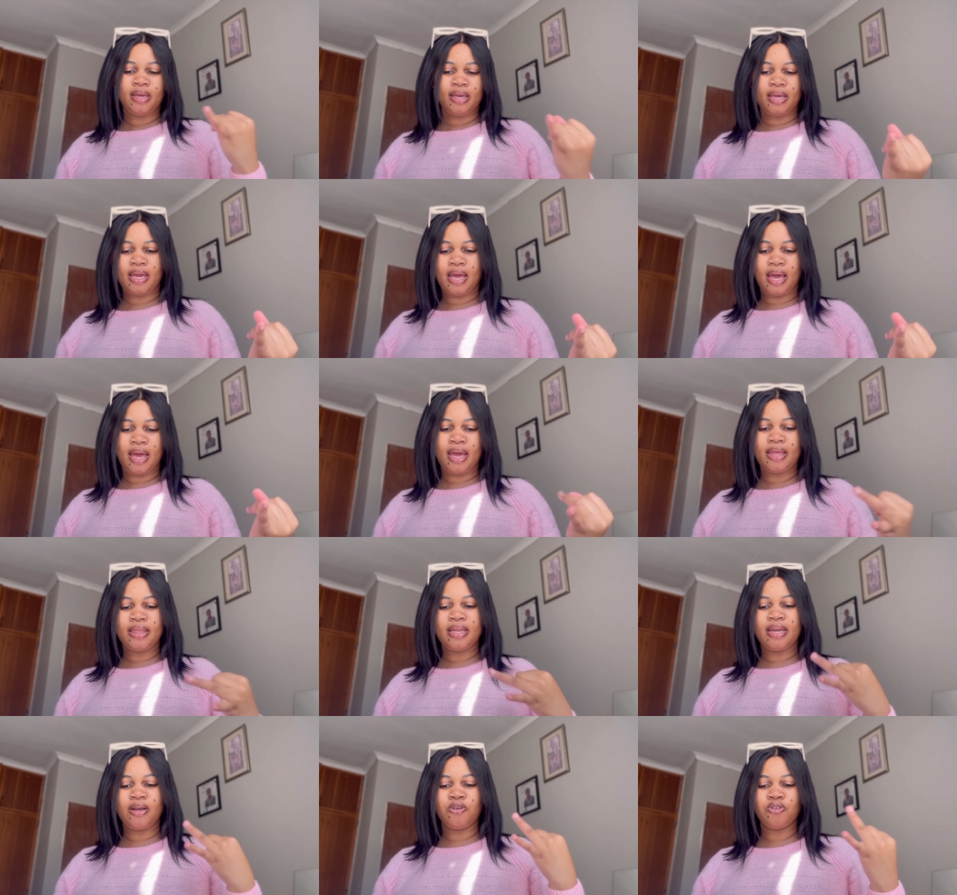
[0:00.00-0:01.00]
yeah and
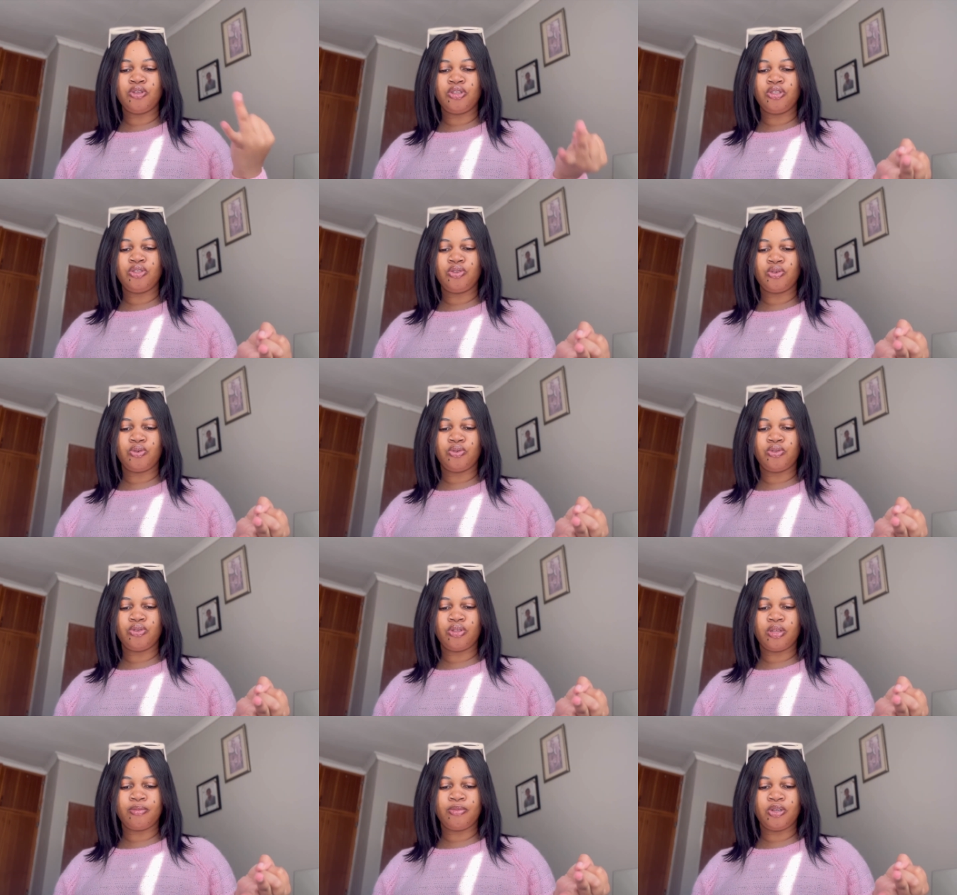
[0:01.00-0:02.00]
then i also need to go to
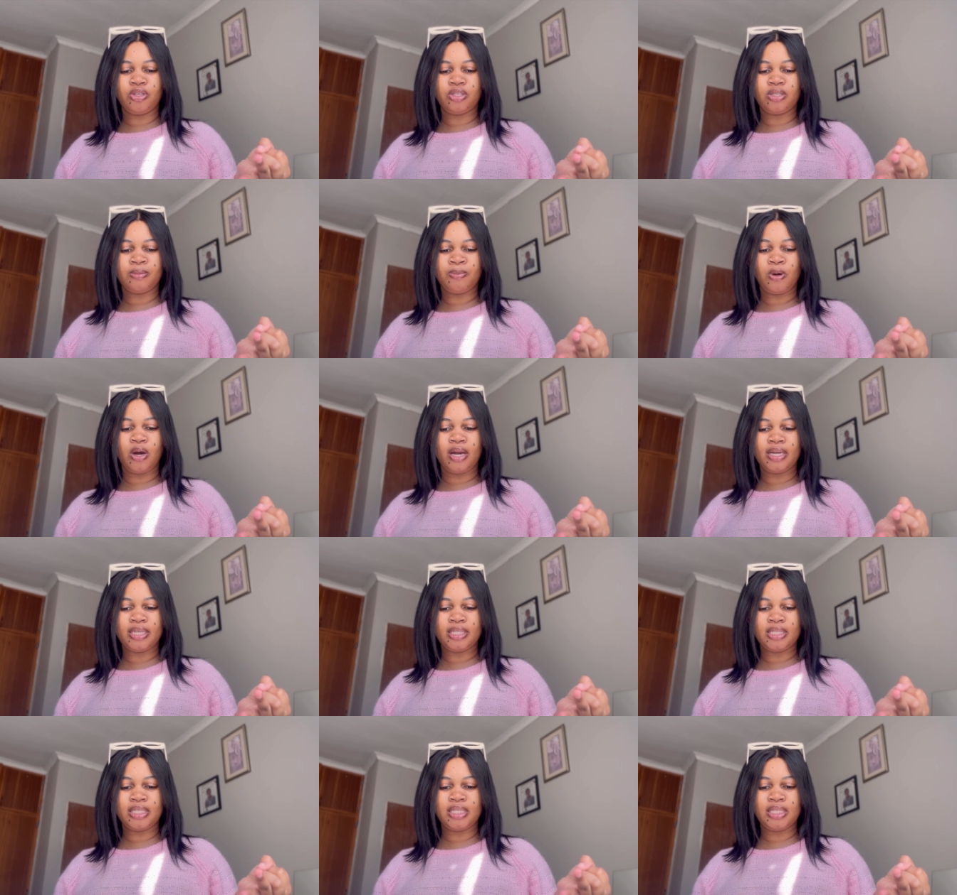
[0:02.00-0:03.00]
the
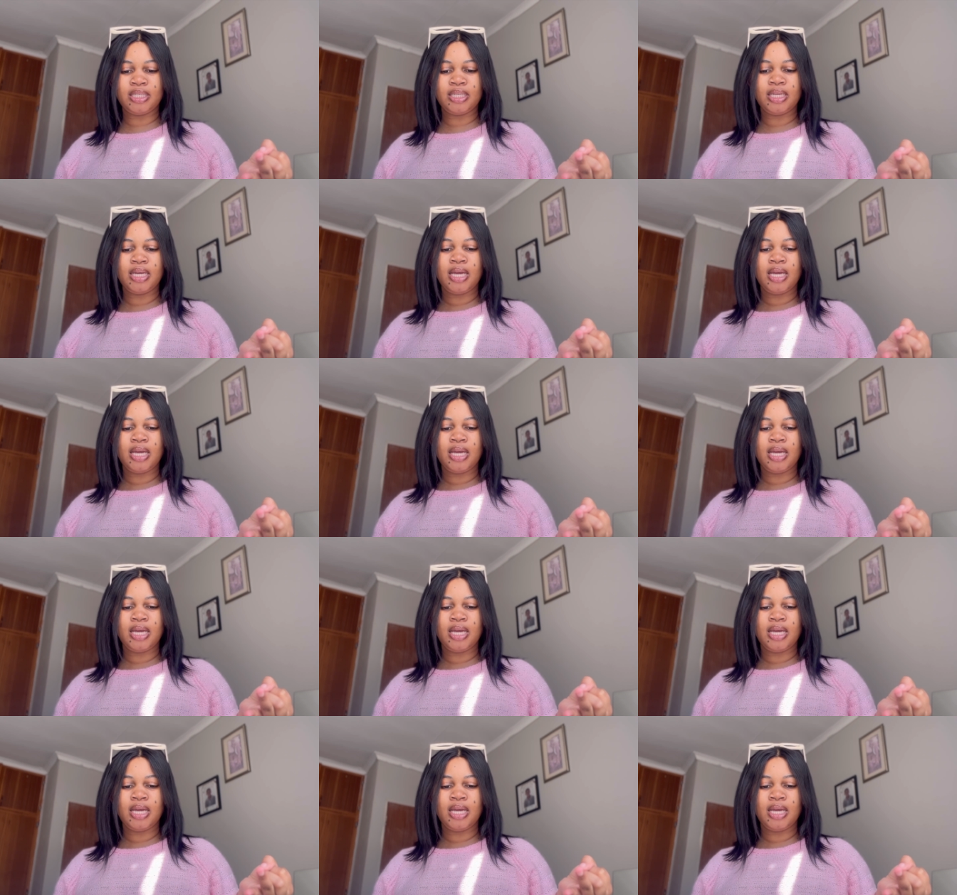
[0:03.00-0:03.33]
municipality